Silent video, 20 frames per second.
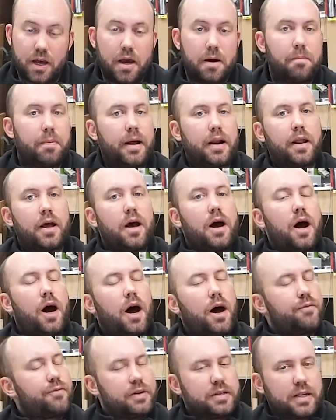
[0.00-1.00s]
But
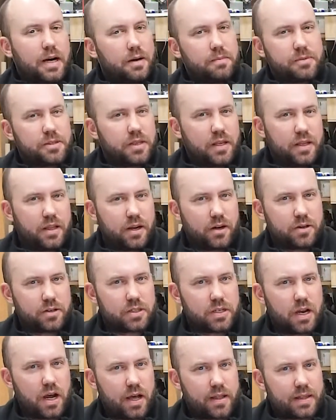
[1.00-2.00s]
oftentimes, there's
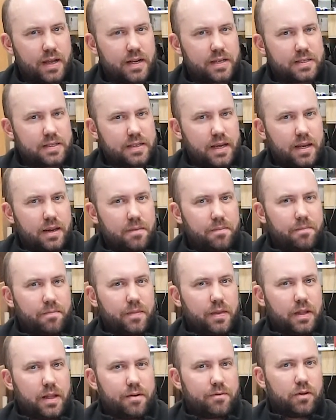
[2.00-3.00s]
not that same
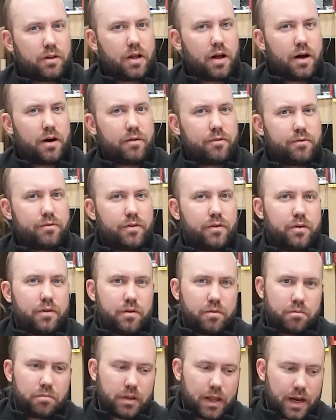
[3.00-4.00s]
level of
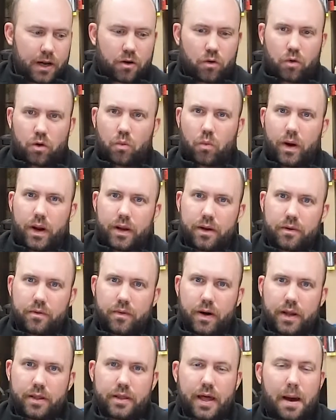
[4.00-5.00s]
black or white,
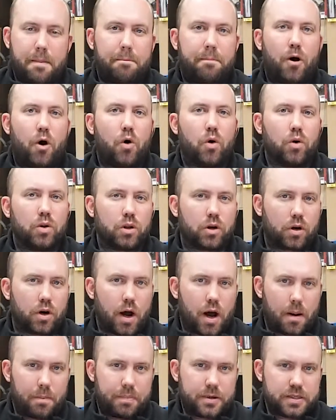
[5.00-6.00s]
right? That polar
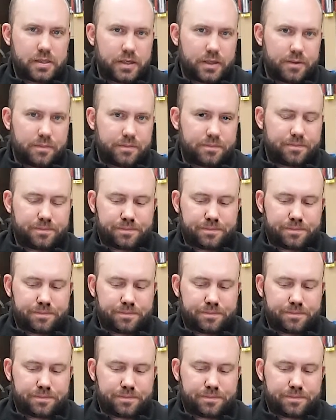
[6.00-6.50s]
opposite.